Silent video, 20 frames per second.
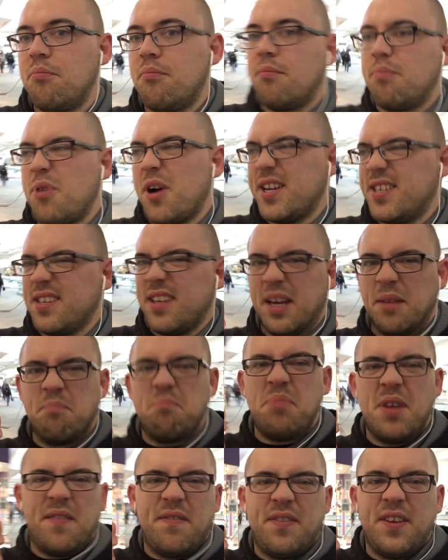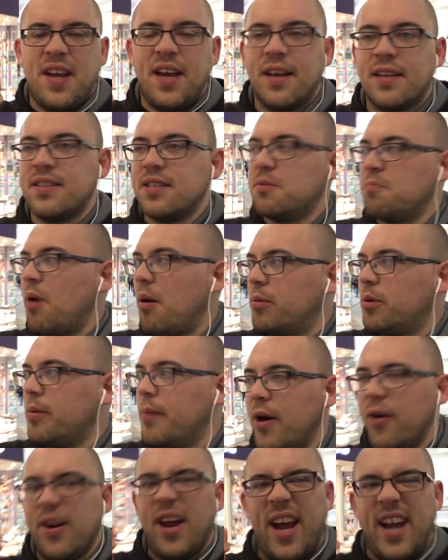price at like Bitfinex is probably
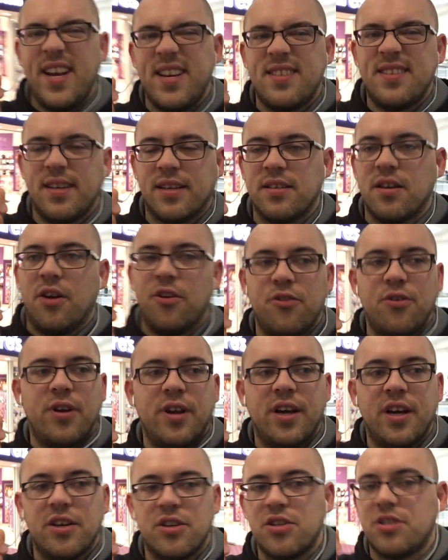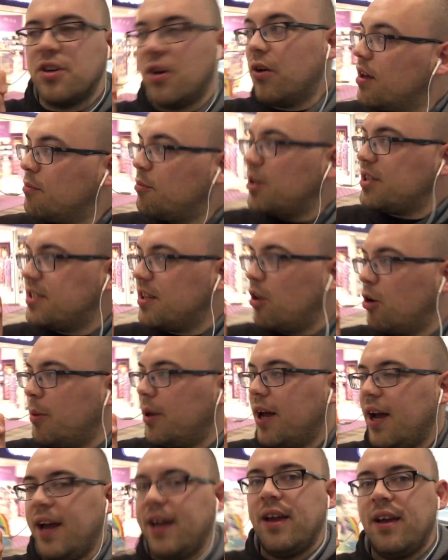about 8,600-ish. So price is a little bit
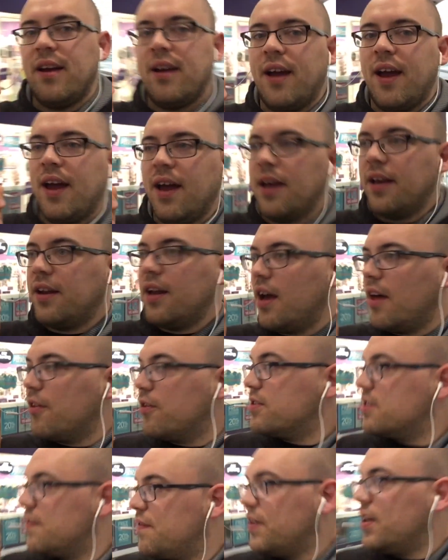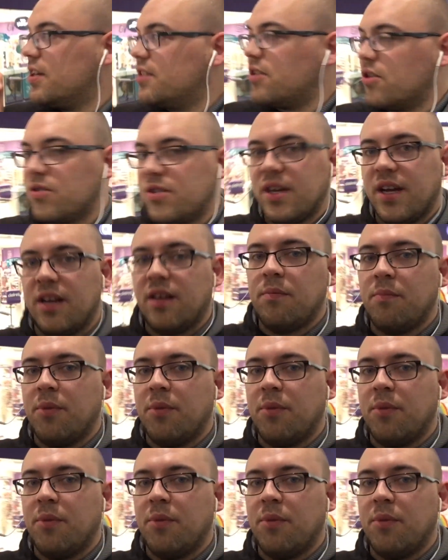high, and there is a fee associated,